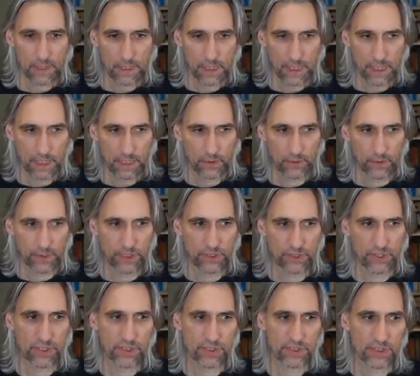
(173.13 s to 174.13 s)
And queen
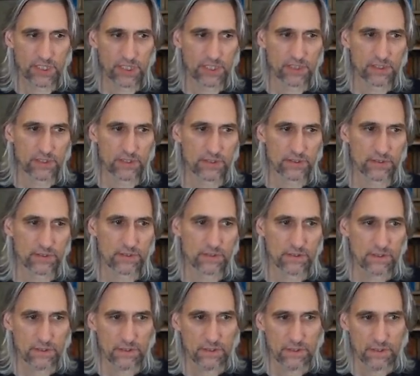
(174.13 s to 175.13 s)
g six,
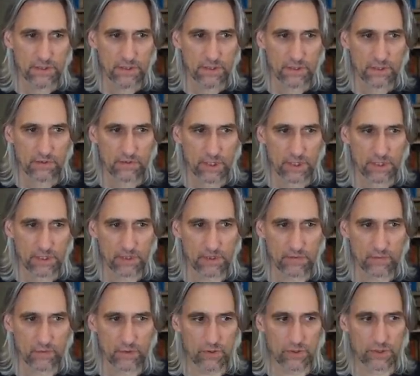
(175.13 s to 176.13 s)
threatening
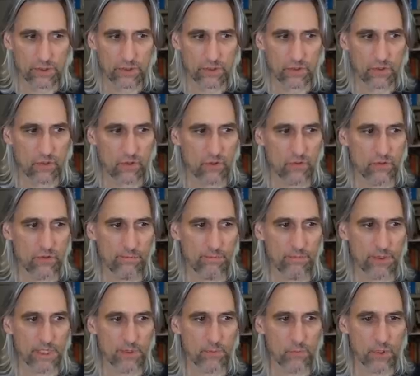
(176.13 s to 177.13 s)
the rook on
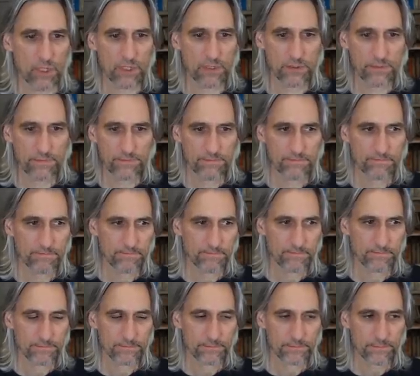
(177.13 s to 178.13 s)
b one,
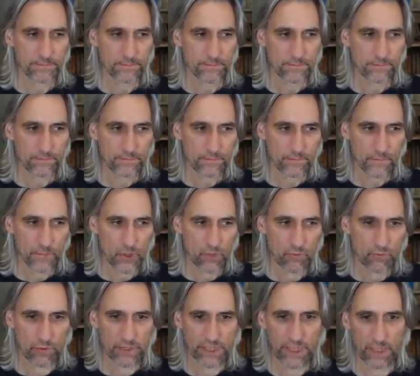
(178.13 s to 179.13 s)

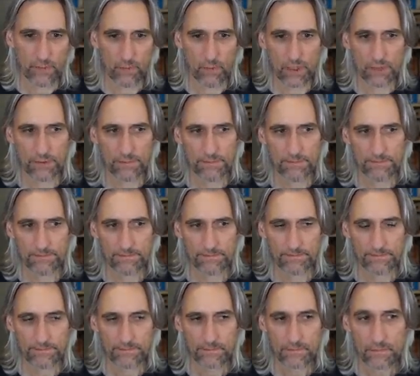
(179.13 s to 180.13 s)
rook a one,
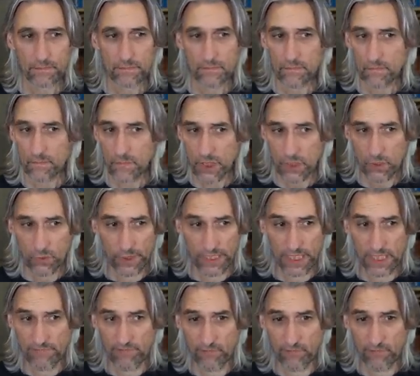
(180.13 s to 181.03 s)
queen e